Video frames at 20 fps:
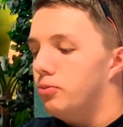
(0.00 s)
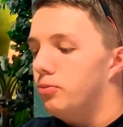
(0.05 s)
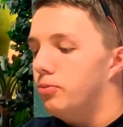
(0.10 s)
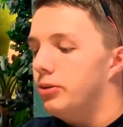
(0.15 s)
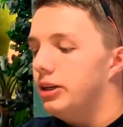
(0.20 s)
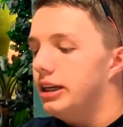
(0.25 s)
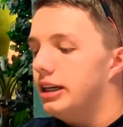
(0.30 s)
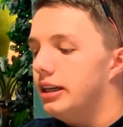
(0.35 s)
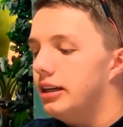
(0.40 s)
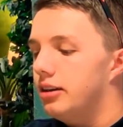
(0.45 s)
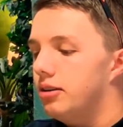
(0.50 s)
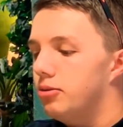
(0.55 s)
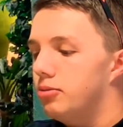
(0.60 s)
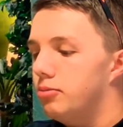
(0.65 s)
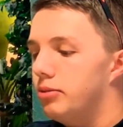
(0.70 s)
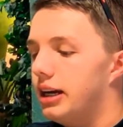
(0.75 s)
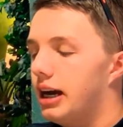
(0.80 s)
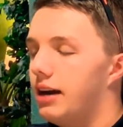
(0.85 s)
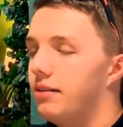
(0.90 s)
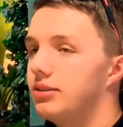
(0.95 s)

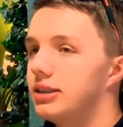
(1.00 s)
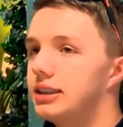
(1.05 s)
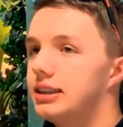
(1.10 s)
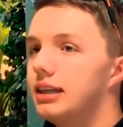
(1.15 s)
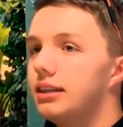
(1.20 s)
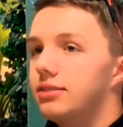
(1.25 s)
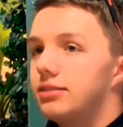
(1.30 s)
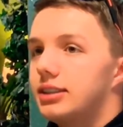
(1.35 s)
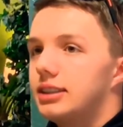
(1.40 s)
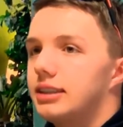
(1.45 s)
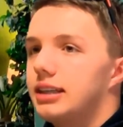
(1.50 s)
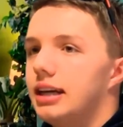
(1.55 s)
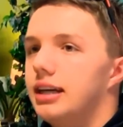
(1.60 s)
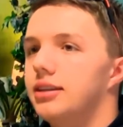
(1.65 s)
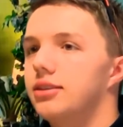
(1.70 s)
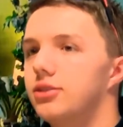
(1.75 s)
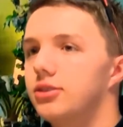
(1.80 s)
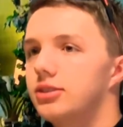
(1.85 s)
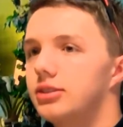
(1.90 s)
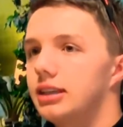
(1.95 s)
we have a set of
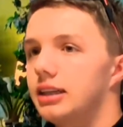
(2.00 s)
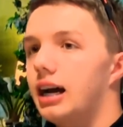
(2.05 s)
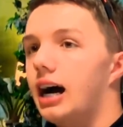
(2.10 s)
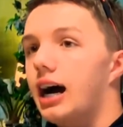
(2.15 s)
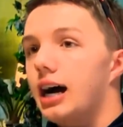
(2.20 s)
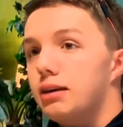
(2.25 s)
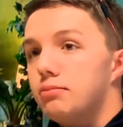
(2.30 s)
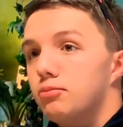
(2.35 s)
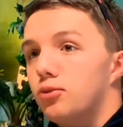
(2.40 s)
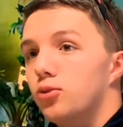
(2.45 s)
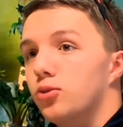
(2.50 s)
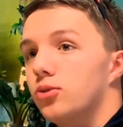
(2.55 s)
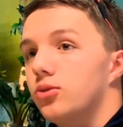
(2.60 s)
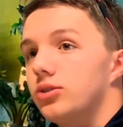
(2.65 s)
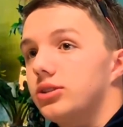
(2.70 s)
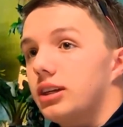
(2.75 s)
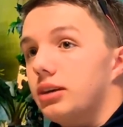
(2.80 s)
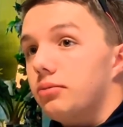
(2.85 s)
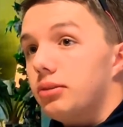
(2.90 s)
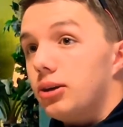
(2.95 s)
standards and high
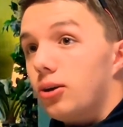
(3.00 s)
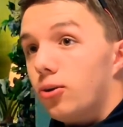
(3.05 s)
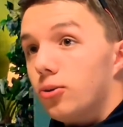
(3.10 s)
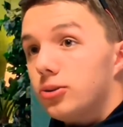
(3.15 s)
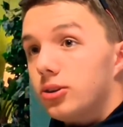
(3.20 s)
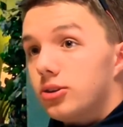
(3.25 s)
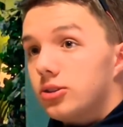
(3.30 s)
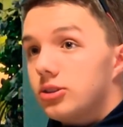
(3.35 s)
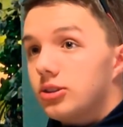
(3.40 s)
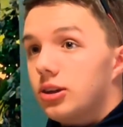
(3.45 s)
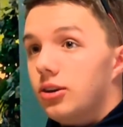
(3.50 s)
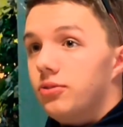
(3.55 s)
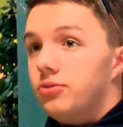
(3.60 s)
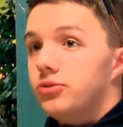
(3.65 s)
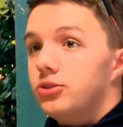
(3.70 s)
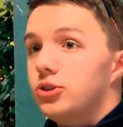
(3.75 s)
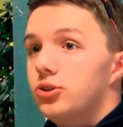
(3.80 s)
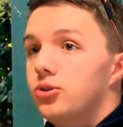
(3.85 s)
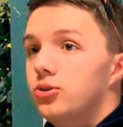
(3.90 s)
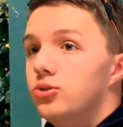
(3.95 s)
morals that we hold
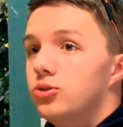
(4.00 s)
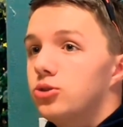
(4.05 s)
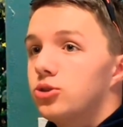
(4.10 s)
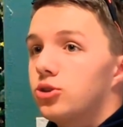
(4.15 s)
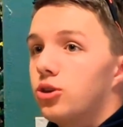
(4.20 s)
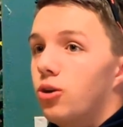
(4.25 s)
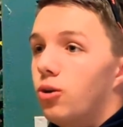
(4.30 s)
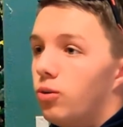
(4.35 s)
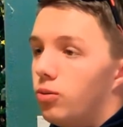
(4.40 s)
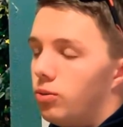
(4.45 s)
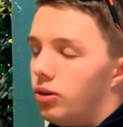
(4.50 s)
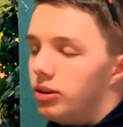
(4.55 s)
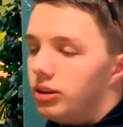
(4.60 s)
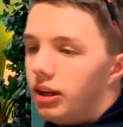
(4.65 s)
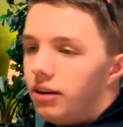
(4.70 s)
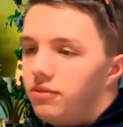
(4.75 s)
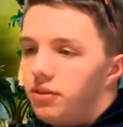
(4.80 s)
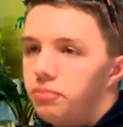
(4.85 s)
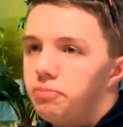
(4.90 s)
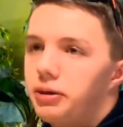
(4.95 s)
ourselves to. So
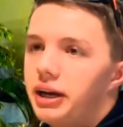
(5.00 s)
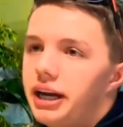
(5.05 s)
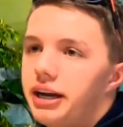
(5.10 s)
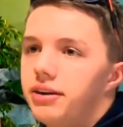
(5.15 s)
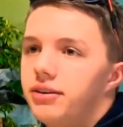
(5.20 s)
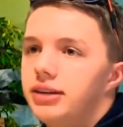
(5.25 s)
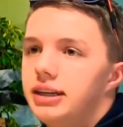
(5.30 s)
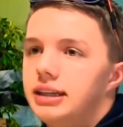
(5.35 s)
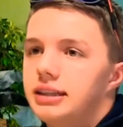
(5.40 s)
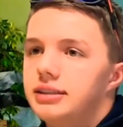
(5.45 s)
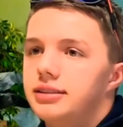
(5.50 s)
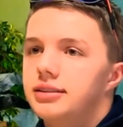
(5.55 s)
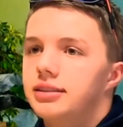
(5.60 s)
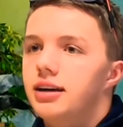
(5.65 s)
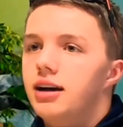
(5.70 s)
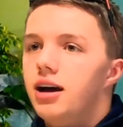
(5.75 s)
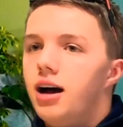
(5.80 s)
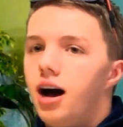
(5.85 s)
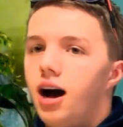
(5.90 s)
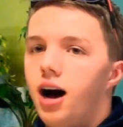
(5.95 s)
love of parents,
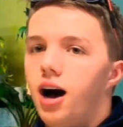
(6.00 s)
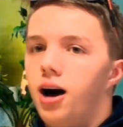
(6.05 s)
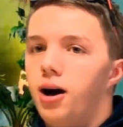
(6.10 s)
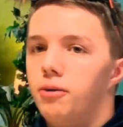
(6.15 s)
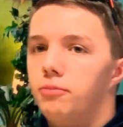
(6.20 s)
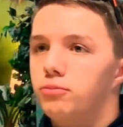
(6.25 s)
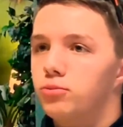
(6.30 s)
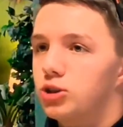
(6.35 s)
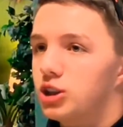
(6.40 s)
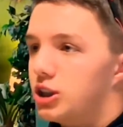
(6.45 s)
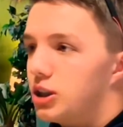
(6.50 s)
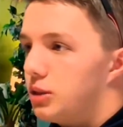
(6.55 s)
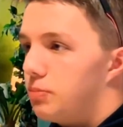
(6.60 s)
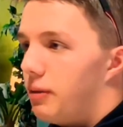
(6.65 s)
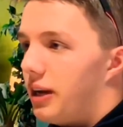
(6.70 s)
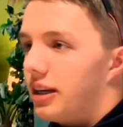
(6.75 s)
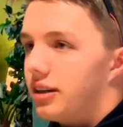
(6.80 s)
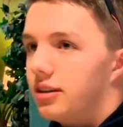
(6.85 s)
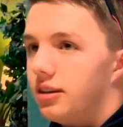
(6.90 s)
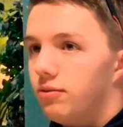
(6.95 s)

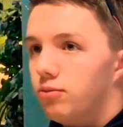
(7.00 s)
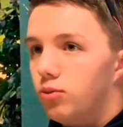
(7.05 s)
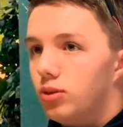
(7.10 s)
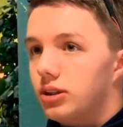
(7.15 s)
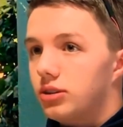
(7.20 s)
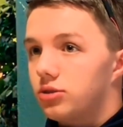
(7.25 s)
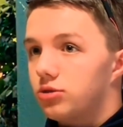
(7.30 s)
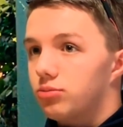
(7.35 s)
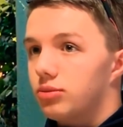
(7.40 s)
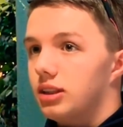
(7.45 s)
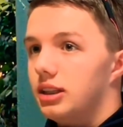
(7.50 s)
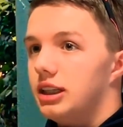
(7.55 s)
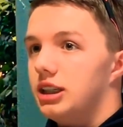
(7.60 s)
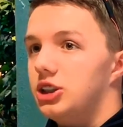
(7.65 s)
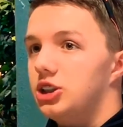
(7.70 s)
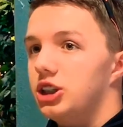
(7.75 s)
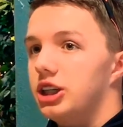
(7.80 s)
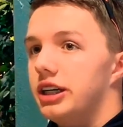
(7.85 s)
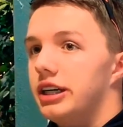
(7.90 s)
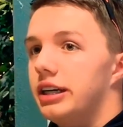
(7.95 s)
respect of one's
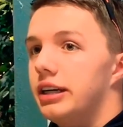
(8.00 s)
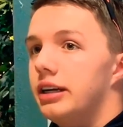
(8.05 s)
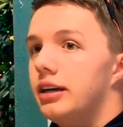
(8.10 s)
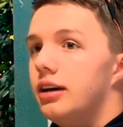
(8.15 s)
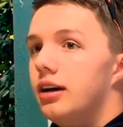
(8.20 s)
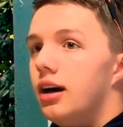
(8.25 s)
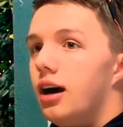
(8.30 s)
religion,